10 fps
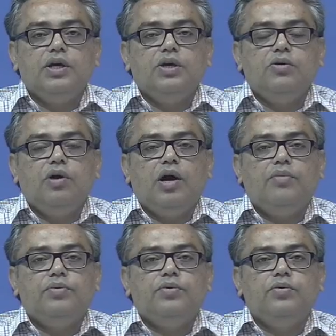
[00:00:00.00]
you
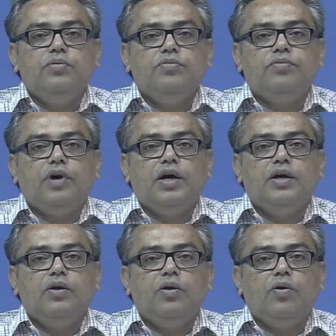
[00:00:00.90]
have to
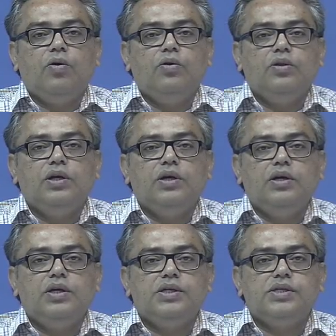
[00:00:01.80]
file all the
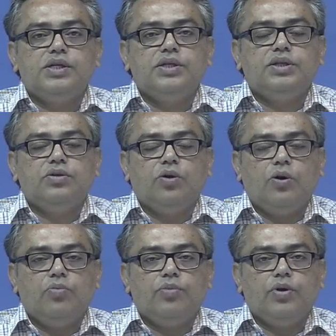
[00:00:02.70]
registration
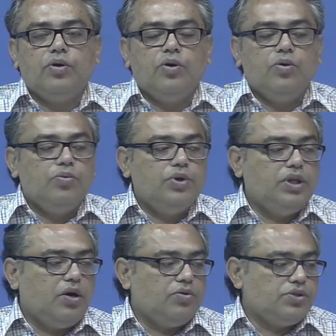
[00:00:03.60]
document with the
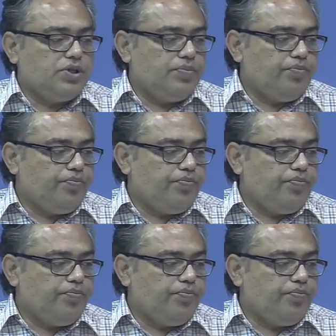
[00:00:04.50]
ROC.